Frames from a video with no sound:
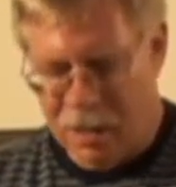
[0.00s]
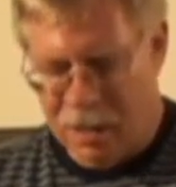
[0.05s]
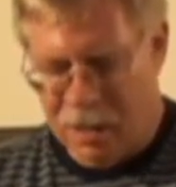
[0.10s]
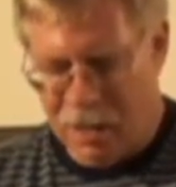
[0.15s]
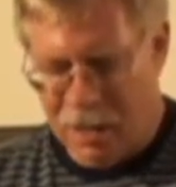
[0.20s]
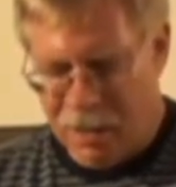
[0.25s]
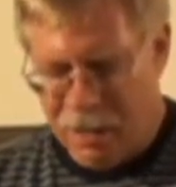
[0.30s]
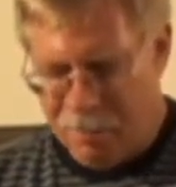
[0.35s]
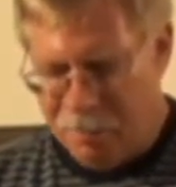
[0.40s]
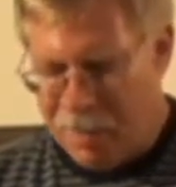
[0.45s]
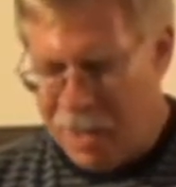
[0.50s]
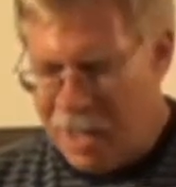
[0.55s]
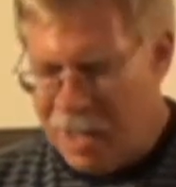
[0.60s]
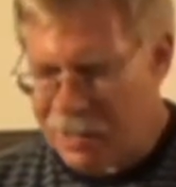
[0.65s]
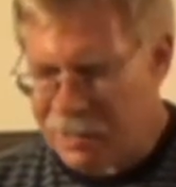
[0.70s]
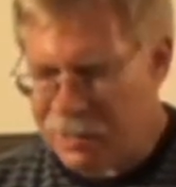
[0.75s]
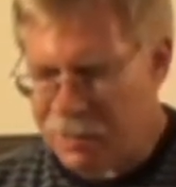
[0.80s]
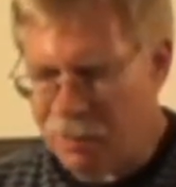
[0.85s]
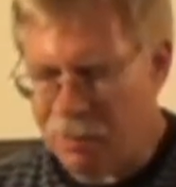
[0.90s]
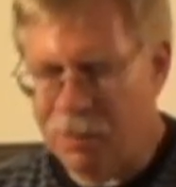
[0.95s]
the
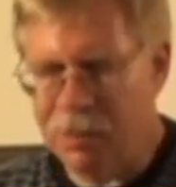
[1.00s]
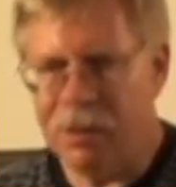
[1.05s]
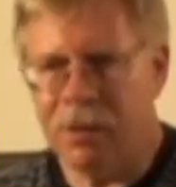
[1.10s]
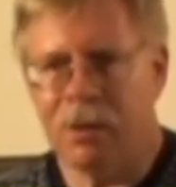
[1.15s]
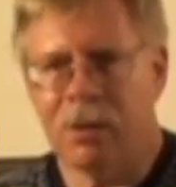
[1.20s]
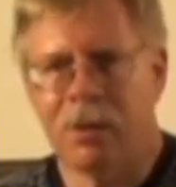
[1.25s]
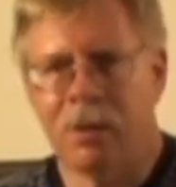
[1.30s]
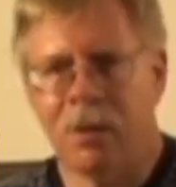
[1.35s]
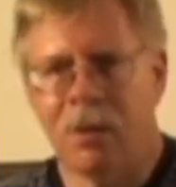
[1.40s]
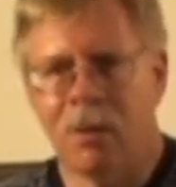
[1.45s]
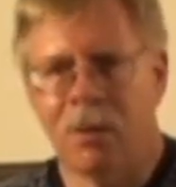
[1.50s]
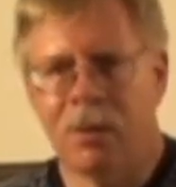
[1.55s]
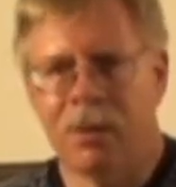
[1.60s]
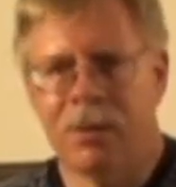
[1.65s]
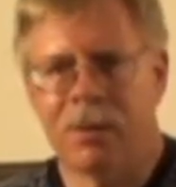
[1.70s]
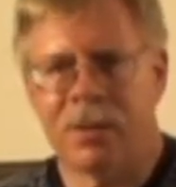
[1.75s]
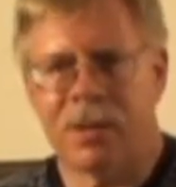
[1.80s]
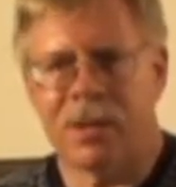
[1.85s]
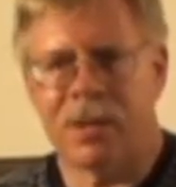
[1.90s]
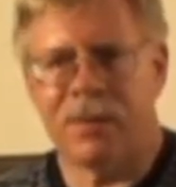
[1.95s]
past owner or
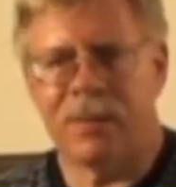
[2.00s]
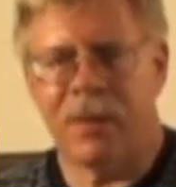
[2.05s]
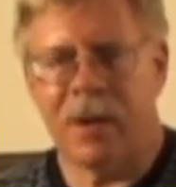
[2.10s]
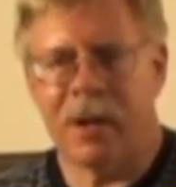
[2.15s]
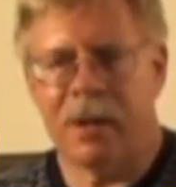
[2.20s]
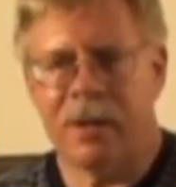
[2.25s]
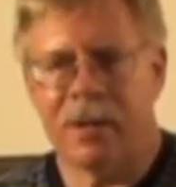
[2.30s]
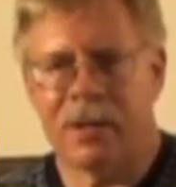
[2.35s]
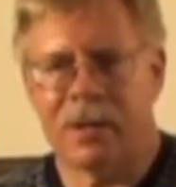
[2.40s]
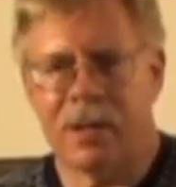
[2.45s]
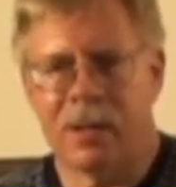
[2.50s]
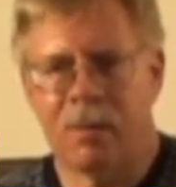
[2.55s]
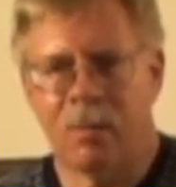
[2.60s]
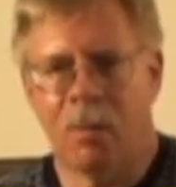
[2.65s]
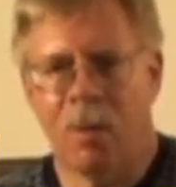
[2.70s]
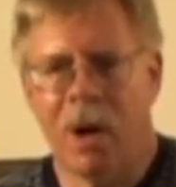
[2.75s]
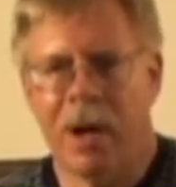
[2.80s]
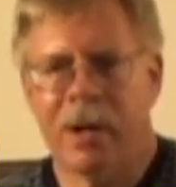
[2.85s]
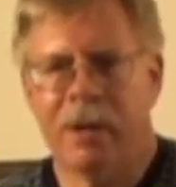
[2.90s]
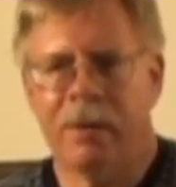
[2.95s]
owners as far as the
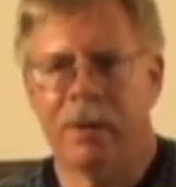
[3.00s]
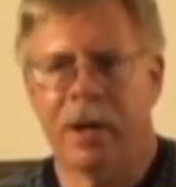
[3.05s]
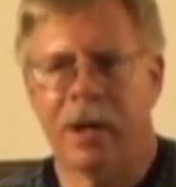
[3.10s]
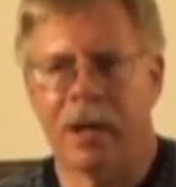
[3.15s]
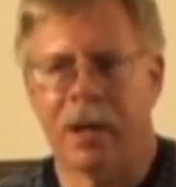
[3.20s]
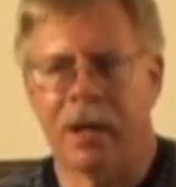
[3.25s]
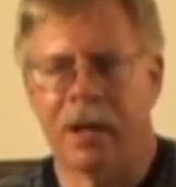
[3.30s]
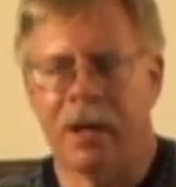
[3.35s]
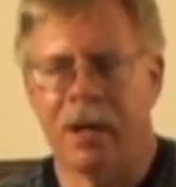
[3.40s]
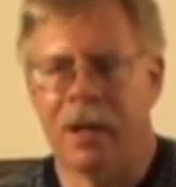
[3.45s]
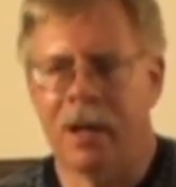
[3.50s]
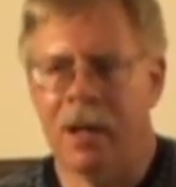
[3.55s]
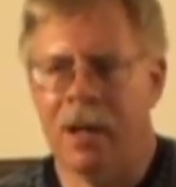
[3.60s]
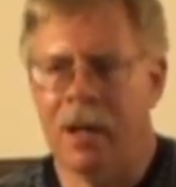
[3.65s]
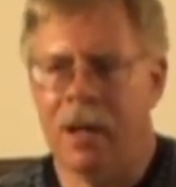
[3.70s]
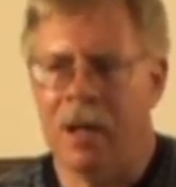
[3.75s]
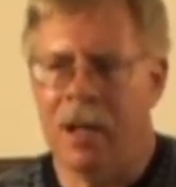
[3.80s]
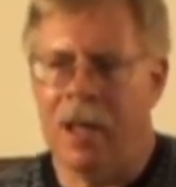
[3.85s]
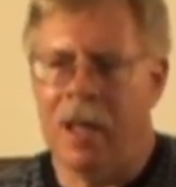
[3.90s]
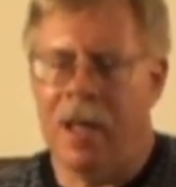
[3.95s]
wiring.
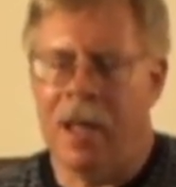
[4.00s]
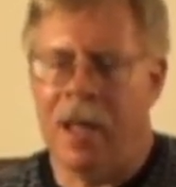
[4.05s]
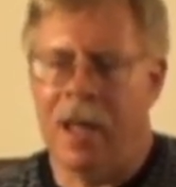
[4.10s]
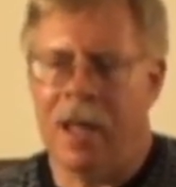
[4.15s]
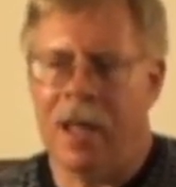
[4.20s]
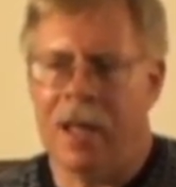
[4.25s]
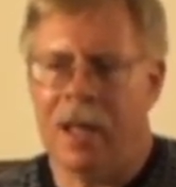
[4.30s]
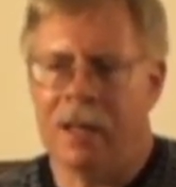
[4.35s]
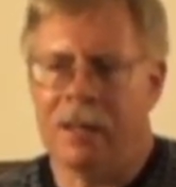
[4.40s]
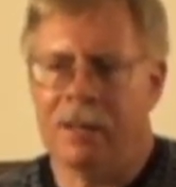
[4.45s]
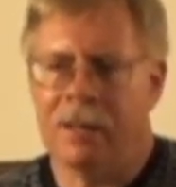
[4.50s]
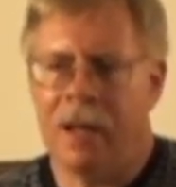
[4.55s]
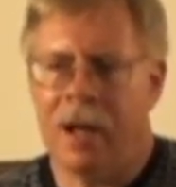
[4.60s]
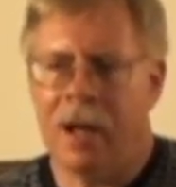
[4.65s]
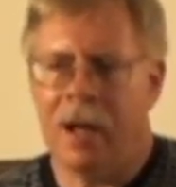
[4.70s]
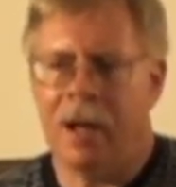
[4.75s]
And